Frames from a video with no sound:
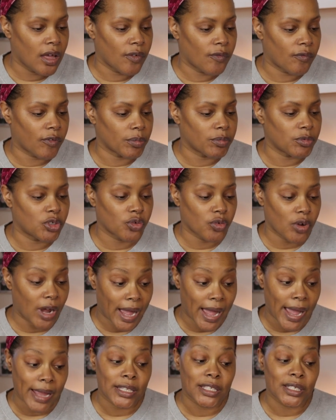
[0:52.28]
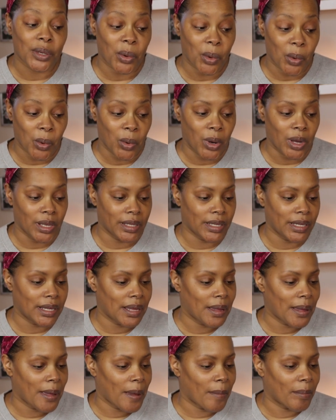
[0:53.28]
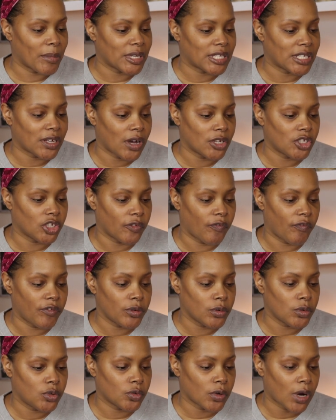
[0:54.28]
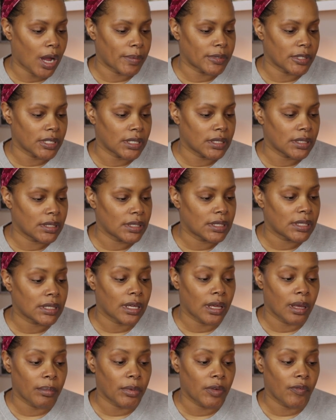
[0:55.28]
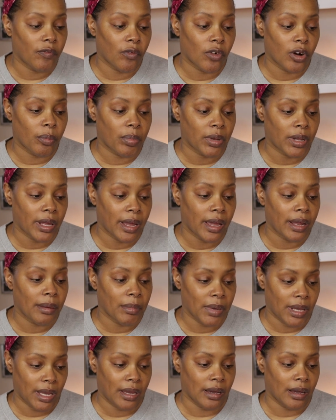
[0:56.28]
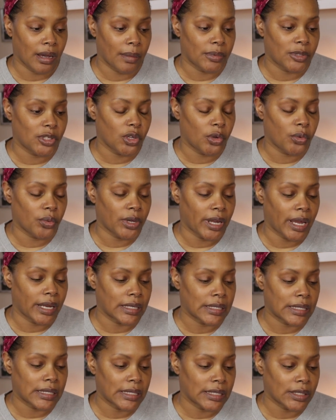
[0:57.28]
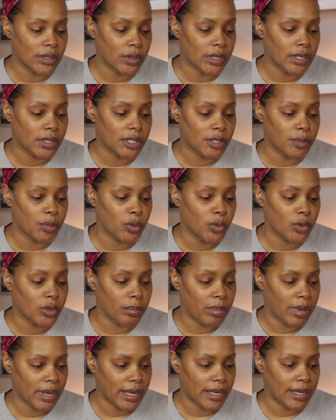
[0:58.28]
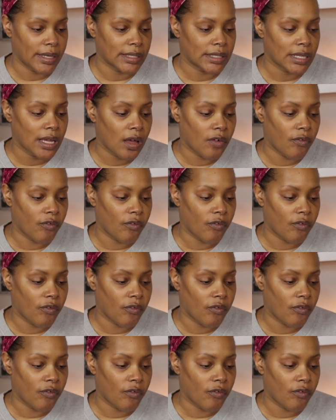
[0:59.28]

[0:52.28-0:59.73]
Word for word: From dry to oily. Massage a few drops into the skin before applying makeup to create a silky smooth base.